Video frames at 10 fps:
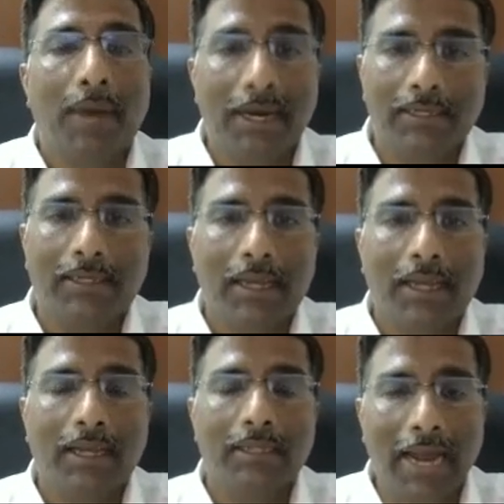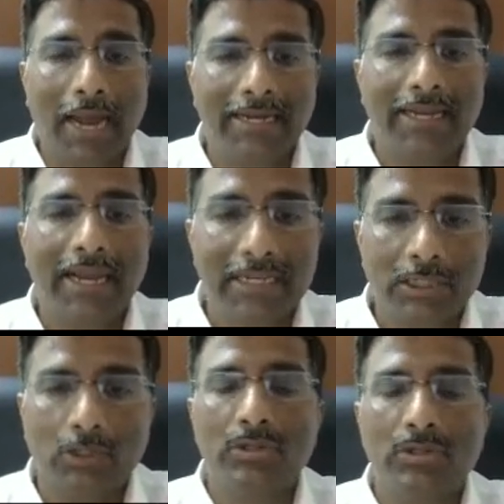but the idea is
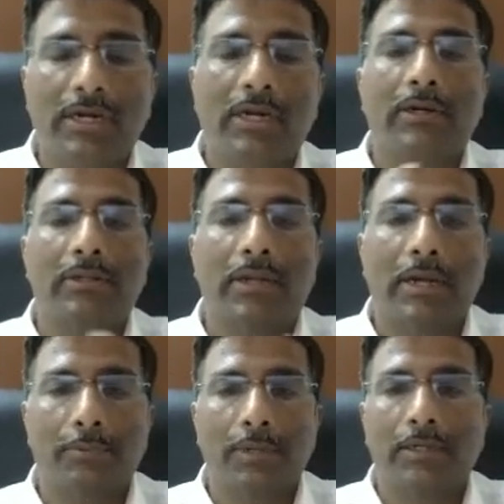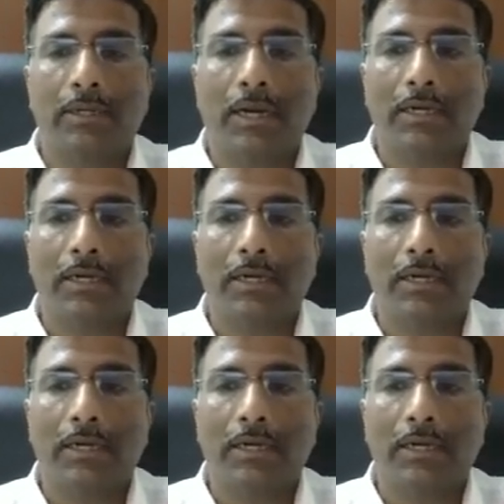closely related to the network